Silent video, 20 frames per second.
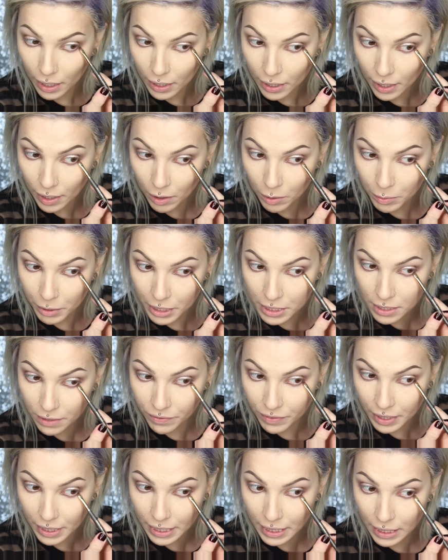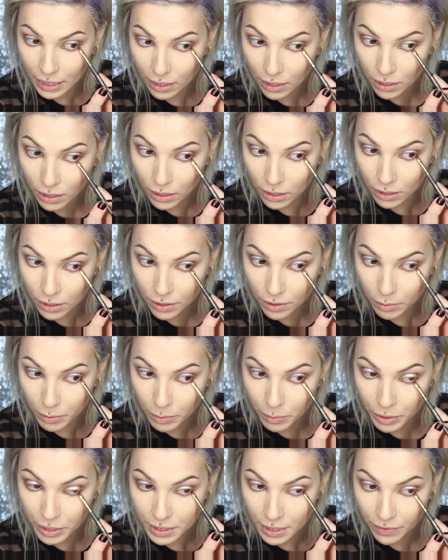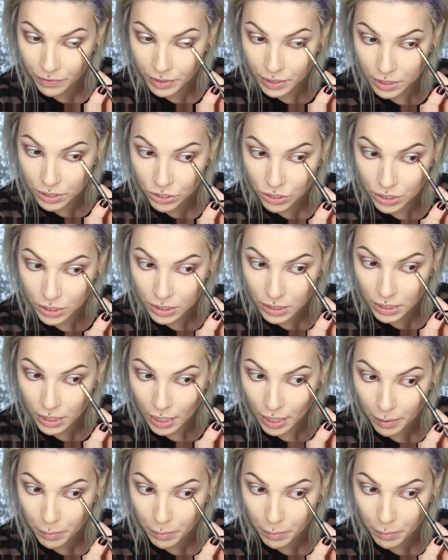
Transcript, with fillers: And now because I feel like I need a little bit more definition,